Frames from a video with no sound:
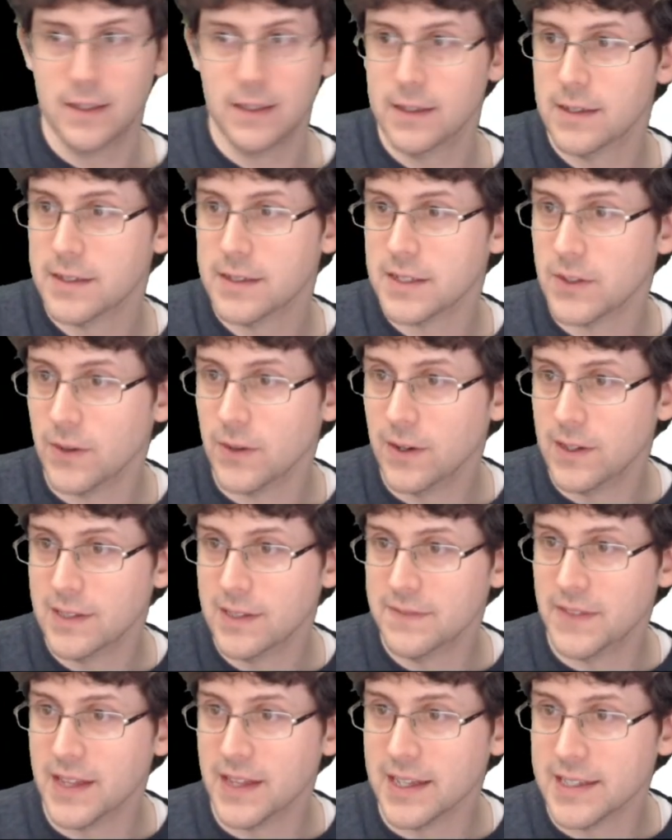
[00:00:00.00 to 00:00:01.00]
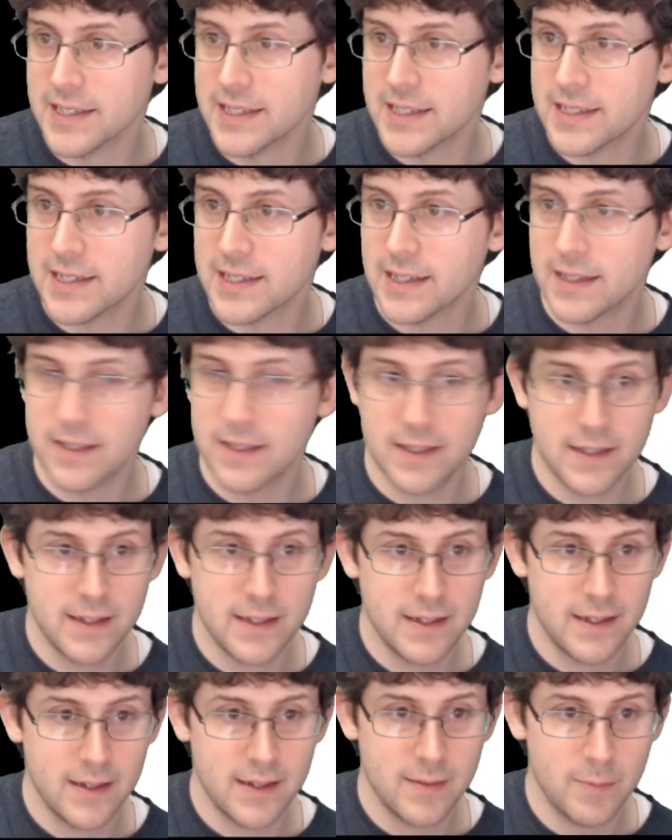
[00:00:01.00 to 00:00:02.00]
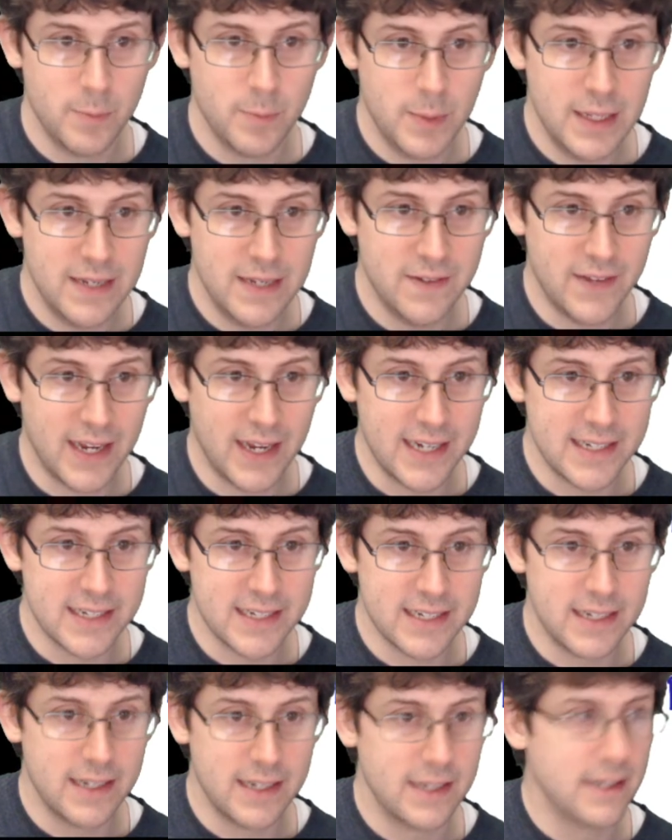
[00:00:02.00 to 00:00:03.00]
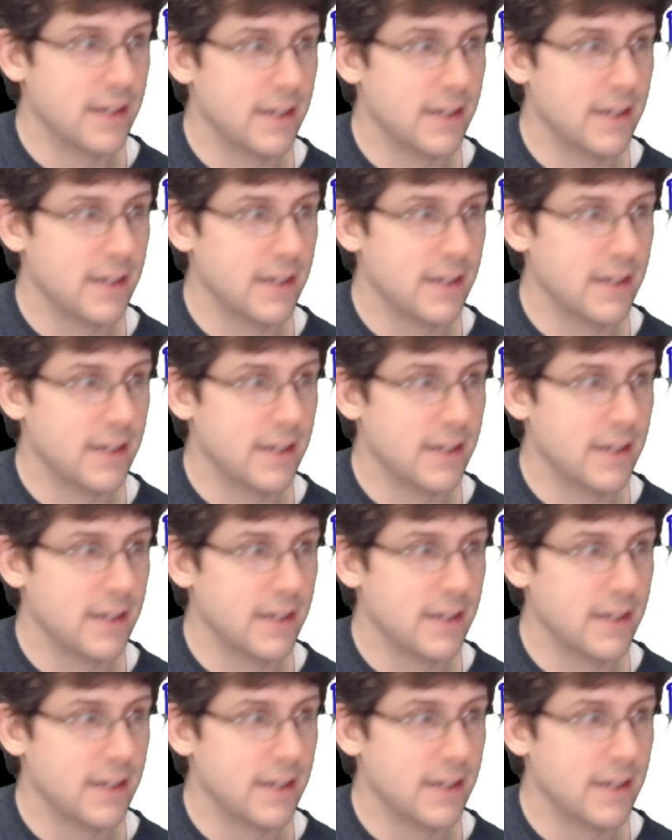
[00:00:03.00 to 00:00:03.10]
So all of this, P of X,